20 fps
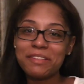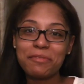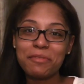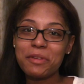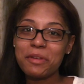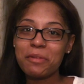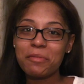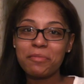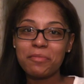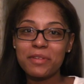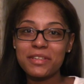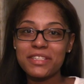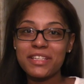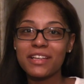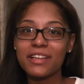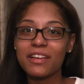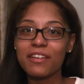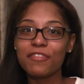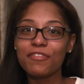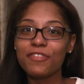it was
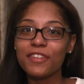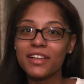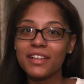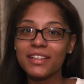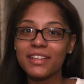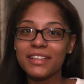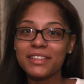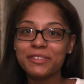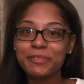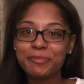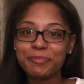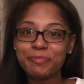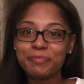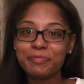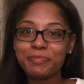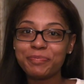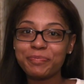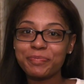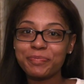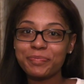a good feeling.
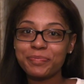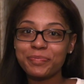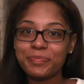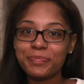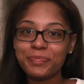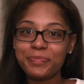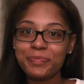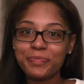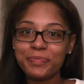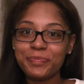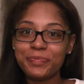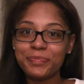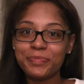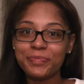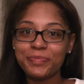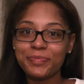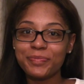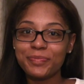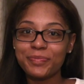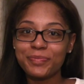You know, so
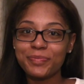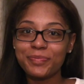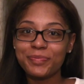it's